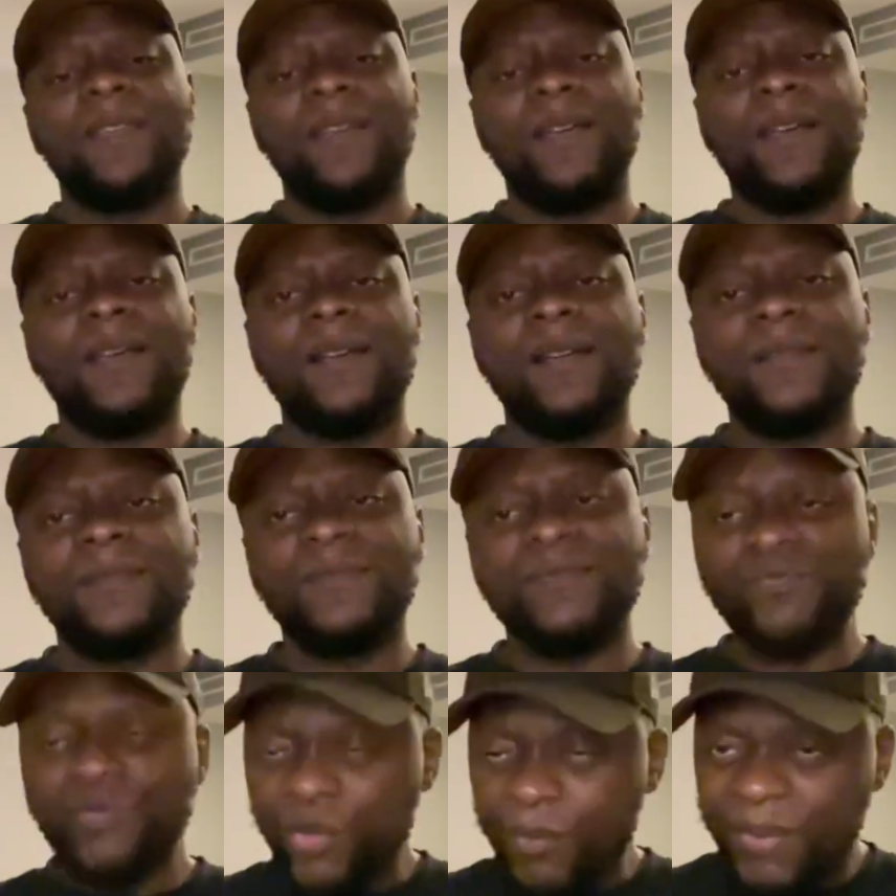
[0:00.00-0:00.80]

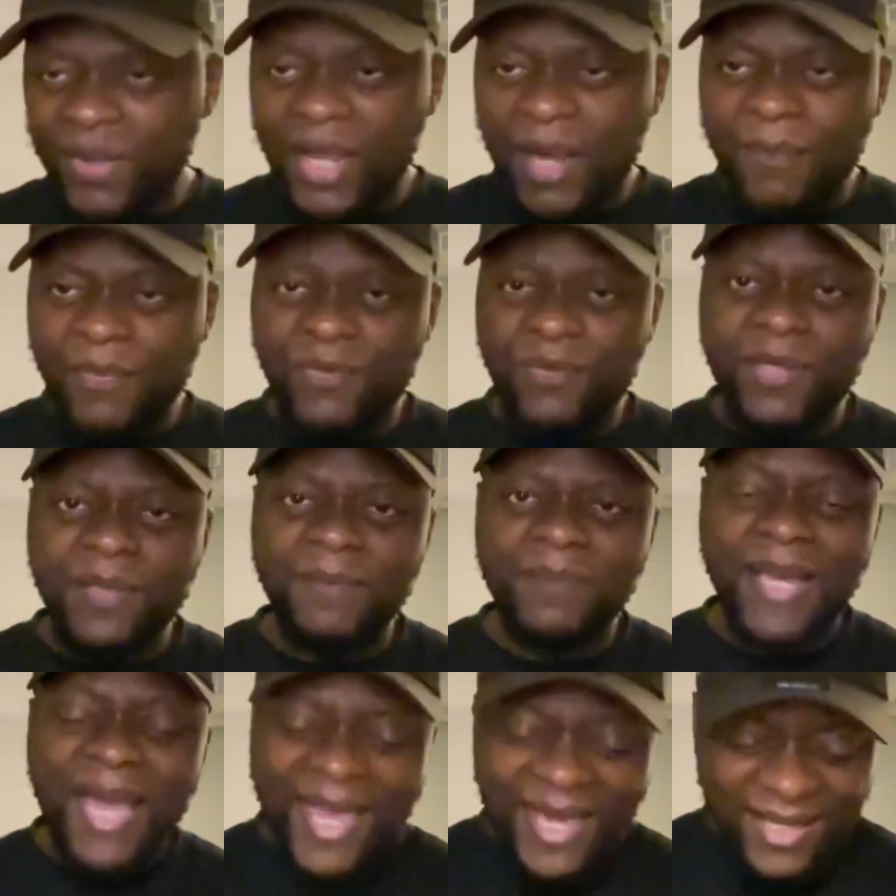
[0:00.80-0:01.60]
Ruben
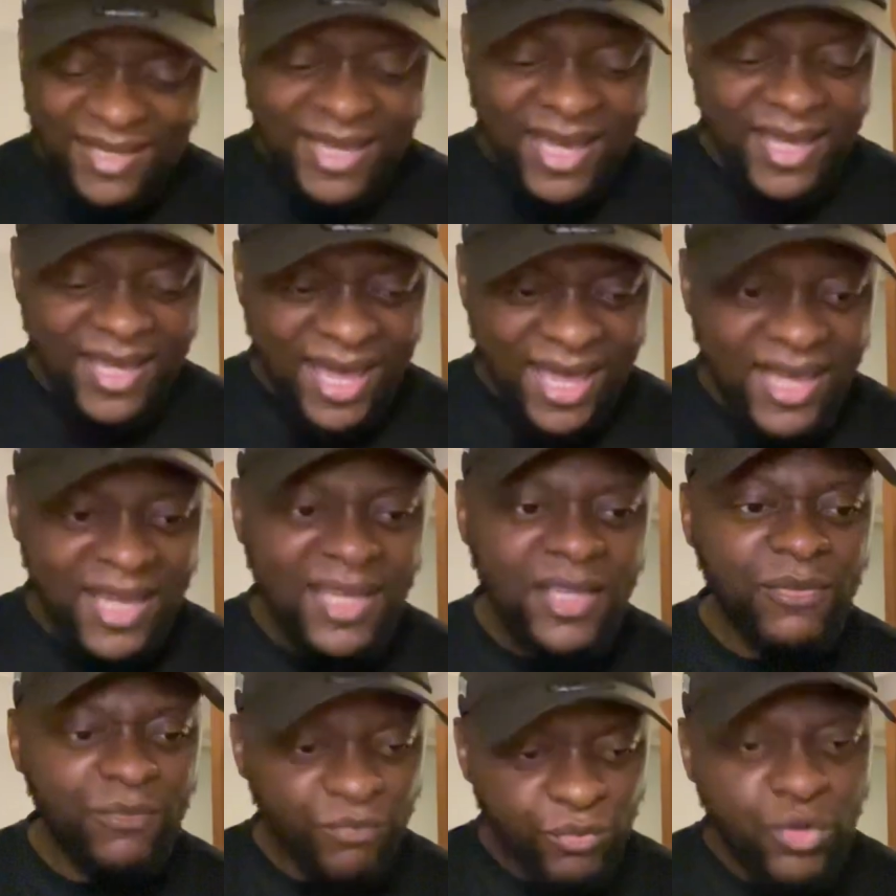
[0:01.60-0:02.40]
Amorim,
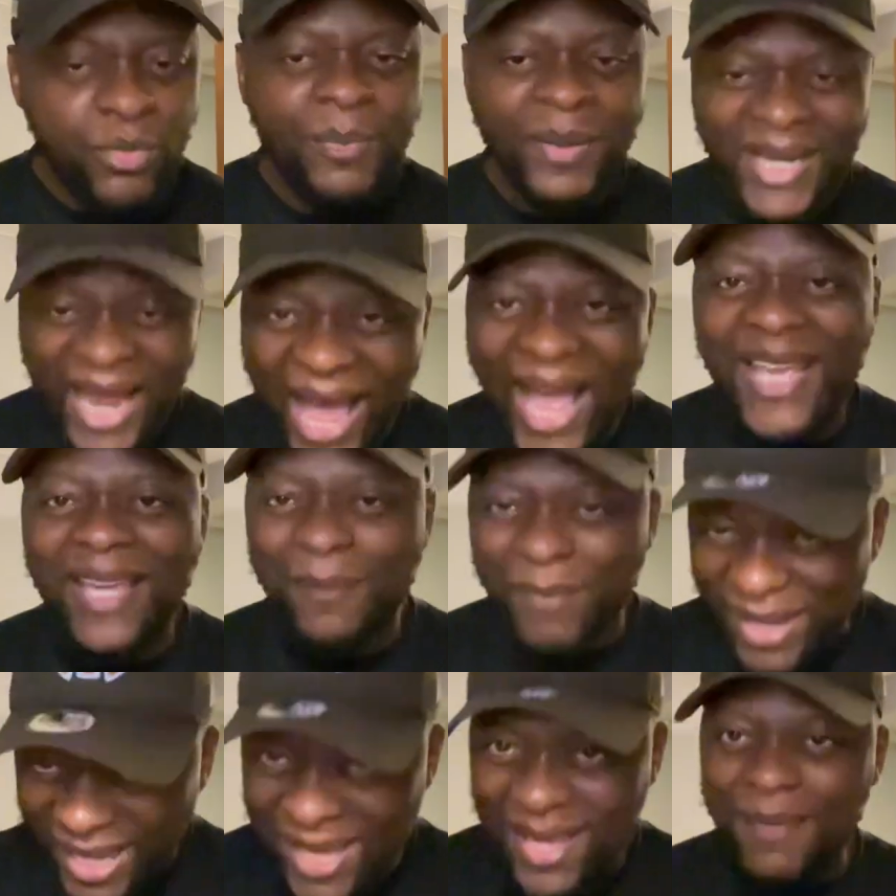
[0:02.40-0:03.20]
a.k.a. Ruben, I
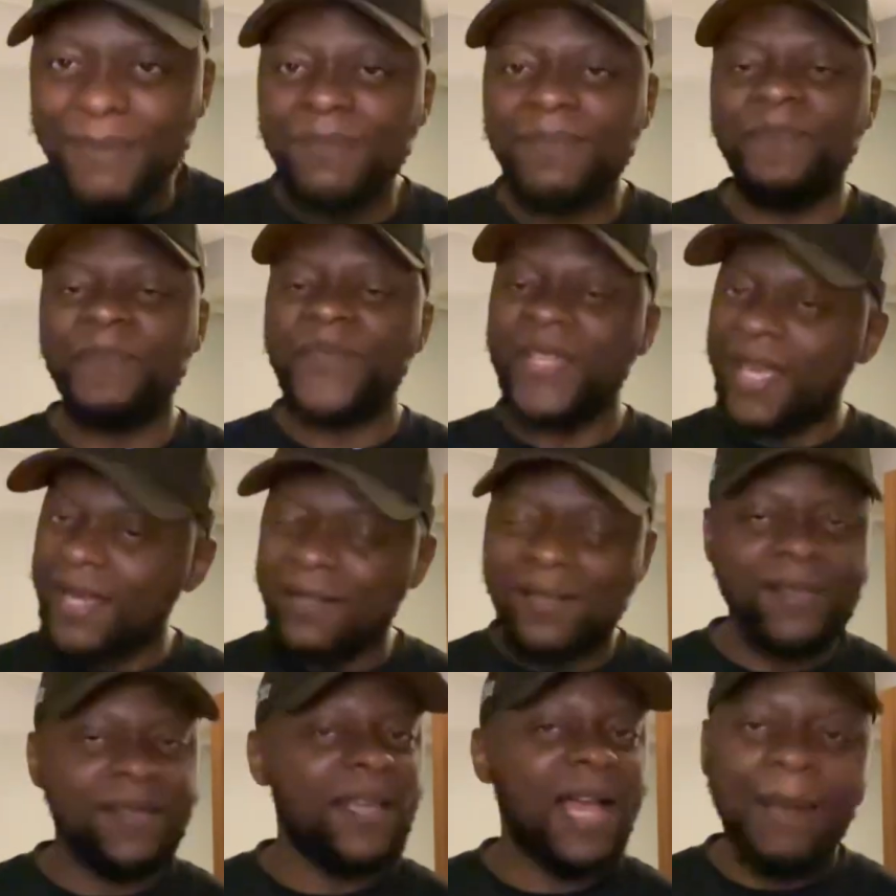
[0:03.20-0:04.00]
am him.
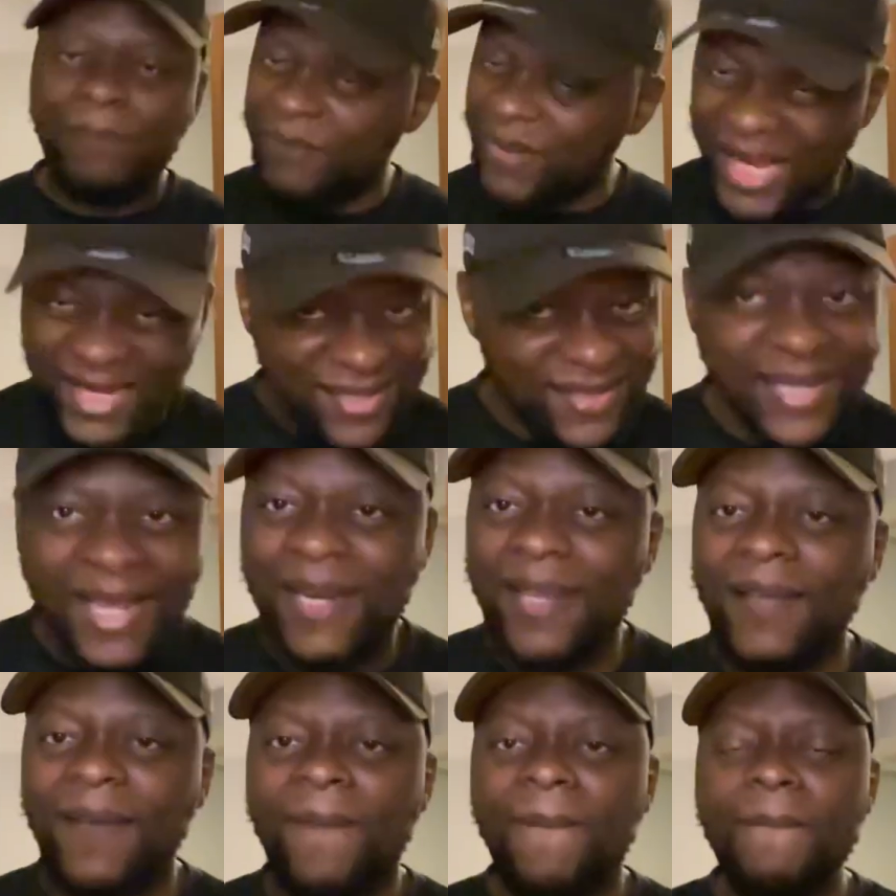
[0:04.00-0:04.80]
Yes, I said
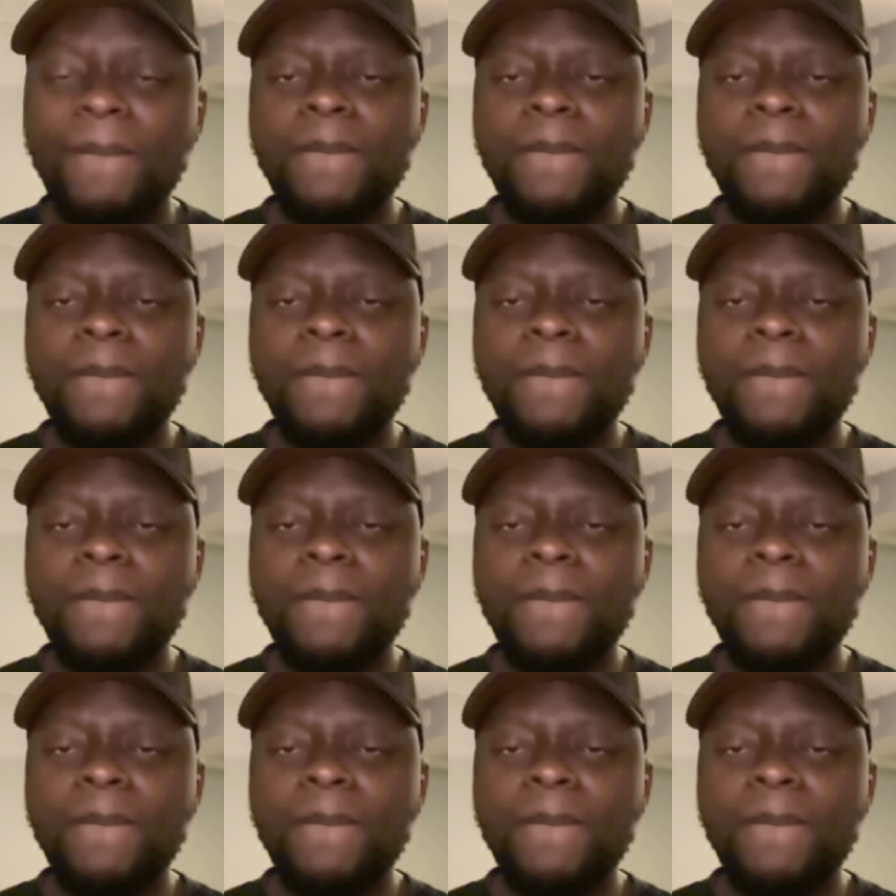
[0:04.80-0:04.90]
it.